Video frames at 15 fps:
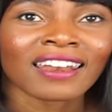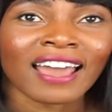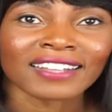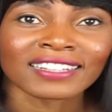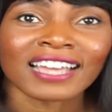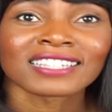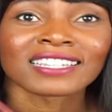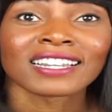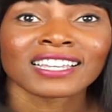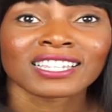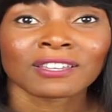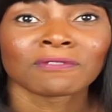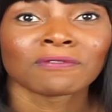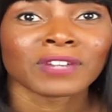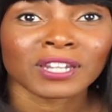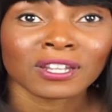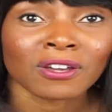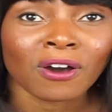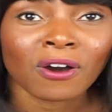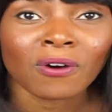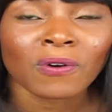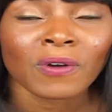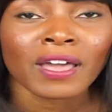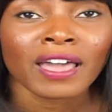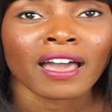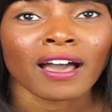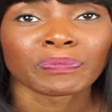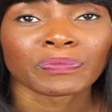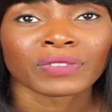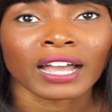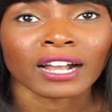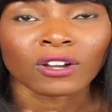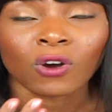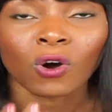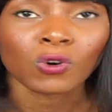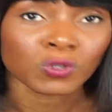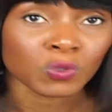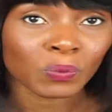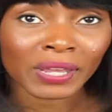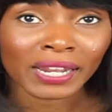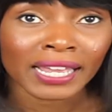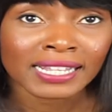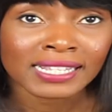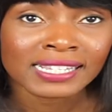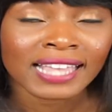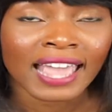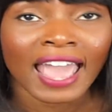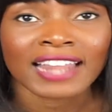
Like there's at least a video that goes with it